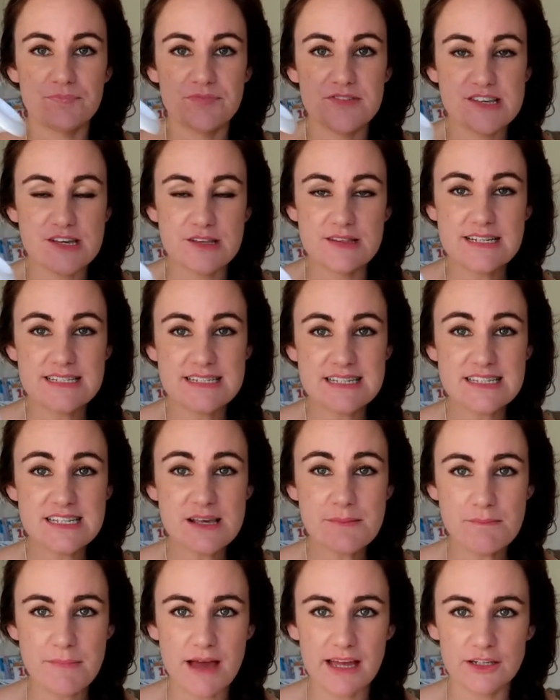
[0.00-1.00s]
So this is
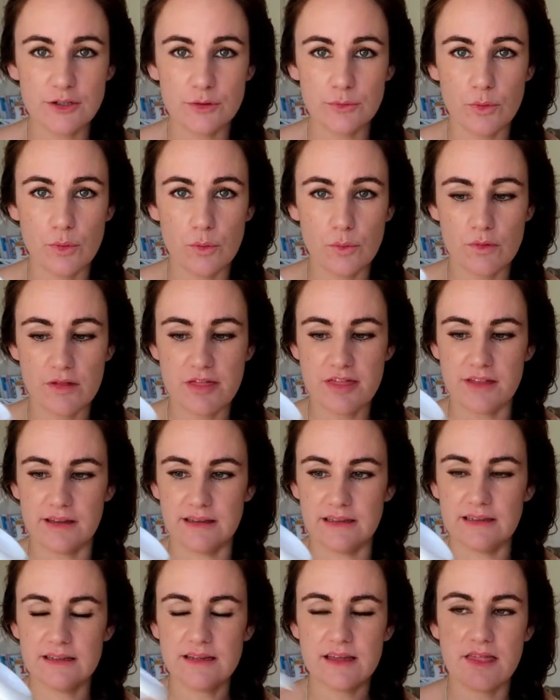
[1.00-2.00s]
a manual
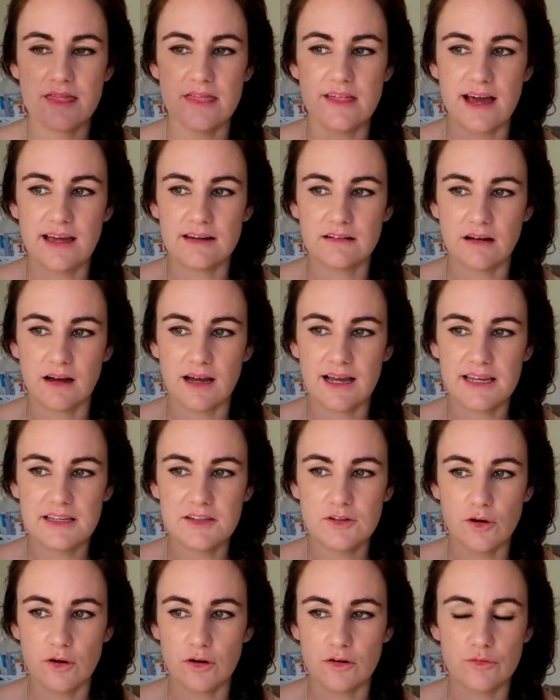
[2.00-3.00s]
thing that I
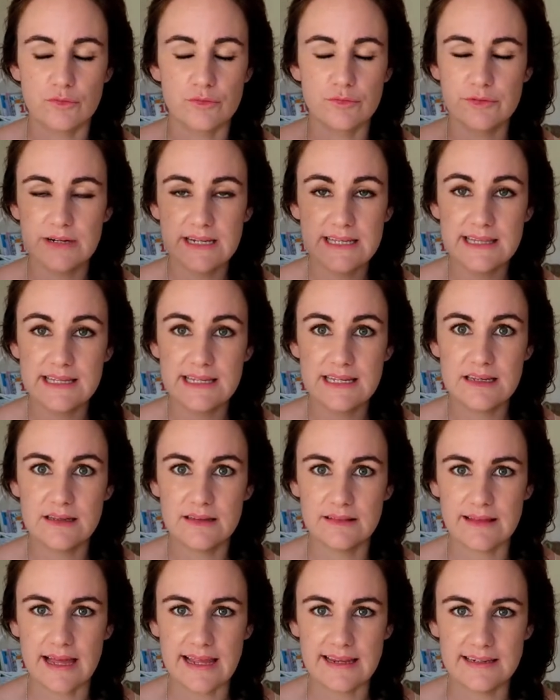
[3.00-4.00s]
got really
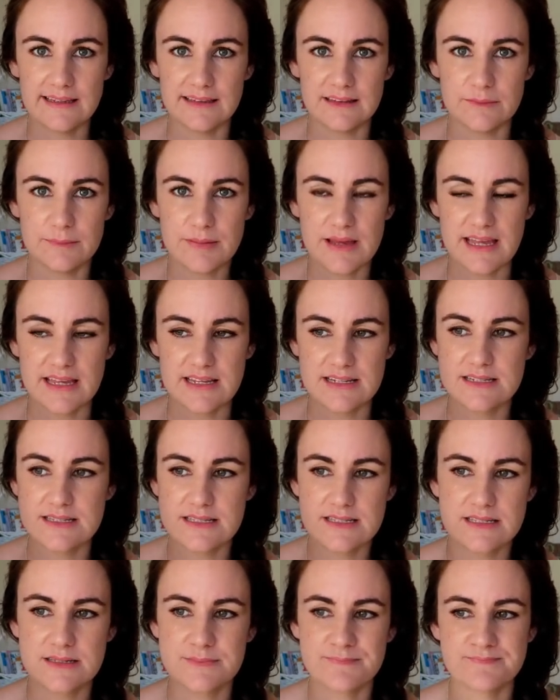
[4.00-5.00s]
late in the
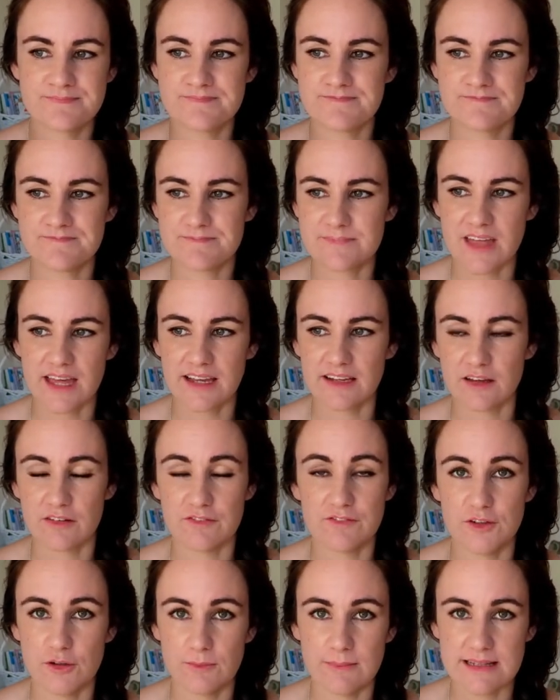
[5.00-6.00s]
piece, like a
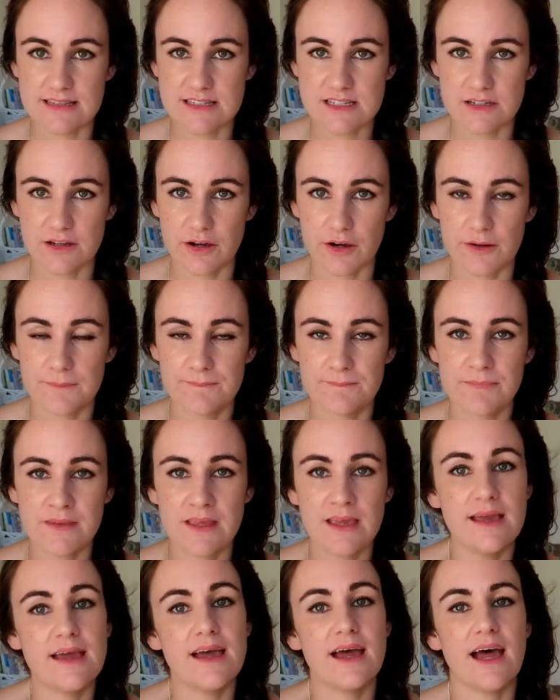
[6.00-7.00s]
few months ago.
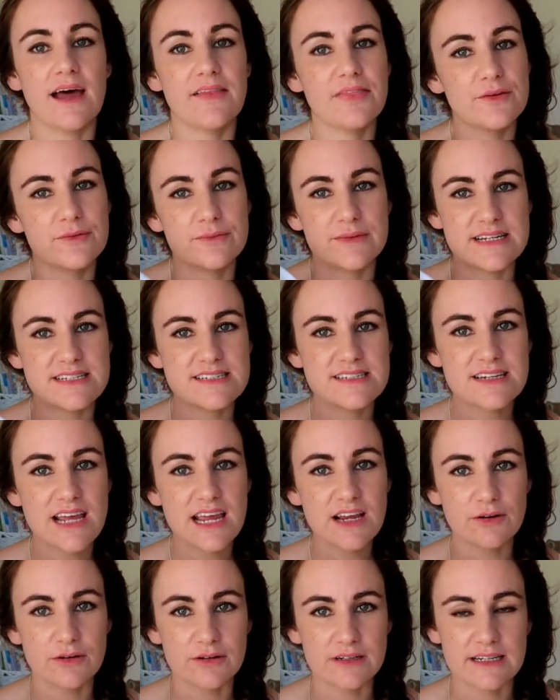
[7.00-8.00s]
And the reason I
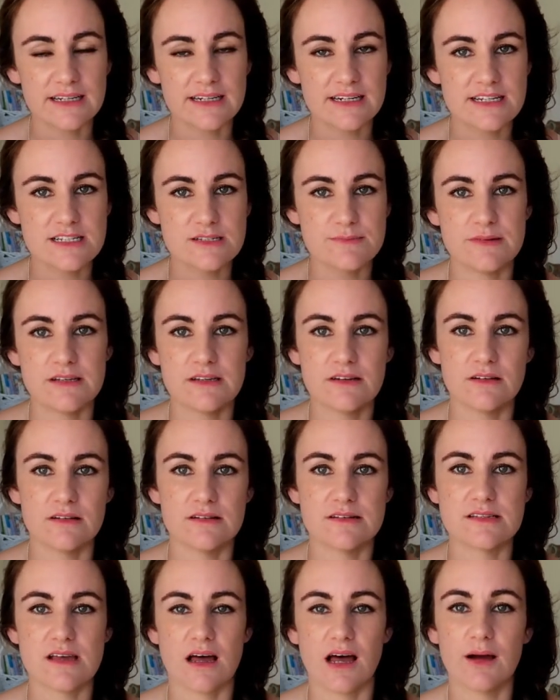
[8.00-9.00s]
got it is
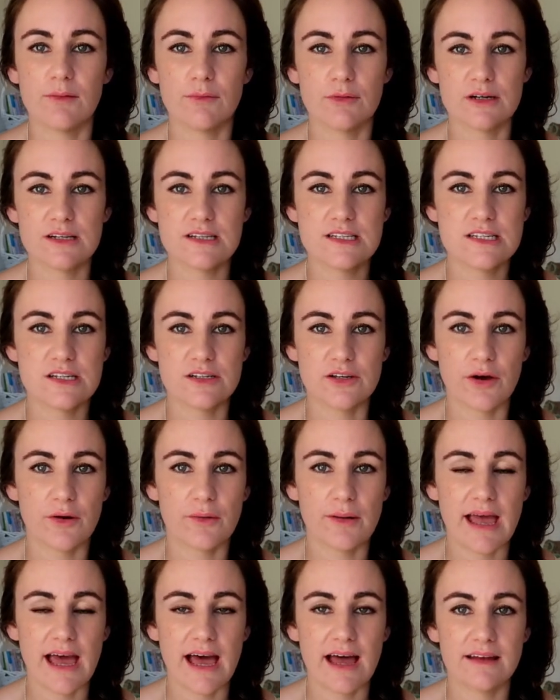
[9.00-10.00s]
because I wanted to go
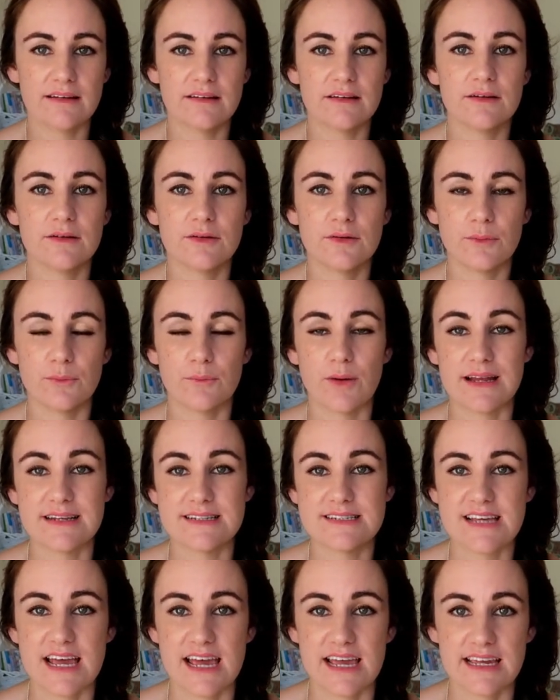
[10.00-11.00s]
out
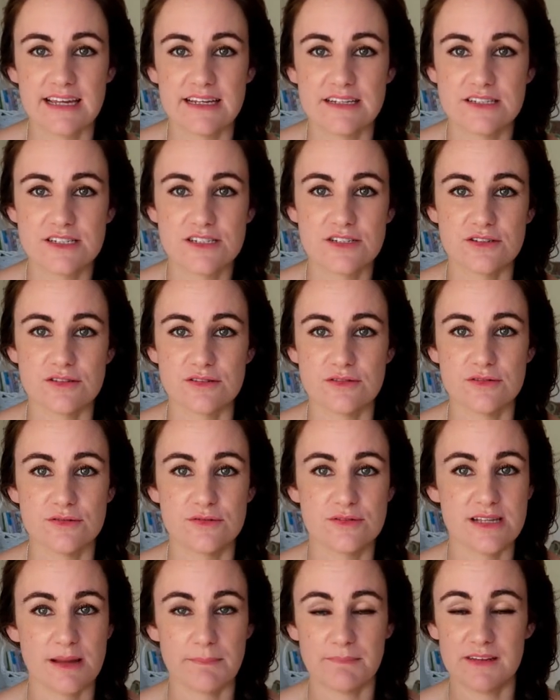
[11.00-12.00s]
one day to
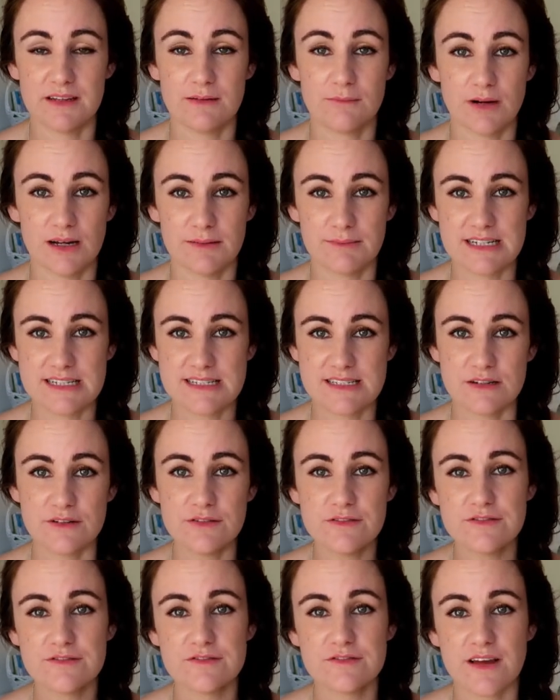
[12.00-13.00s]
something by
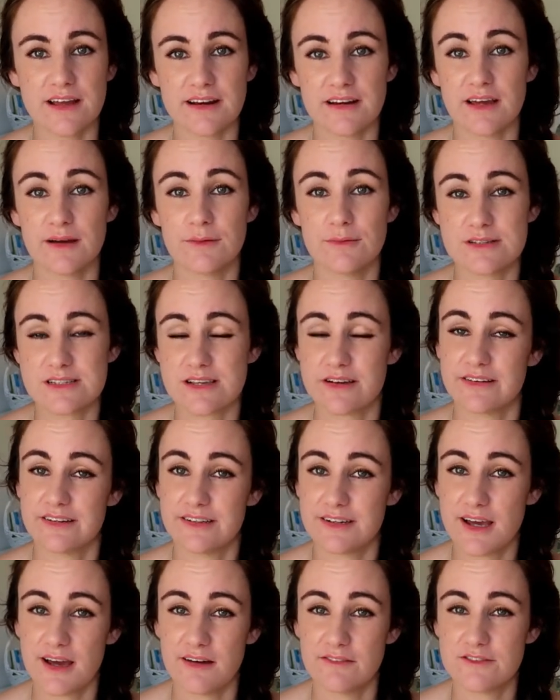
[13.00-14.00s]
myself, and I was going
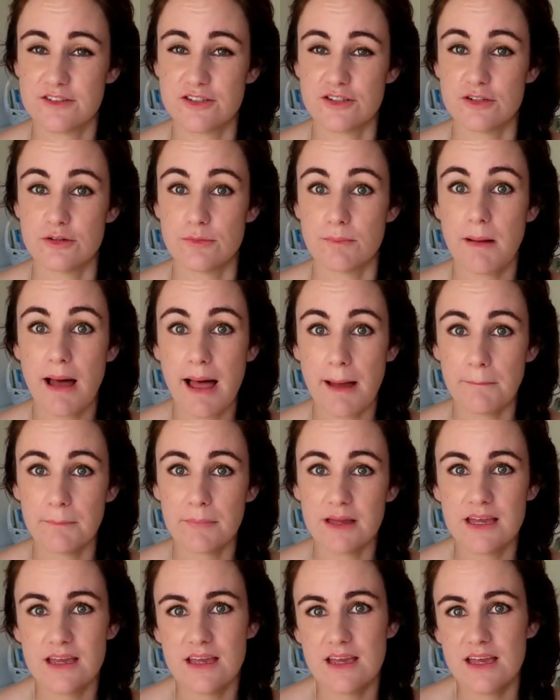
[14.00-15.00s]
to have to pump,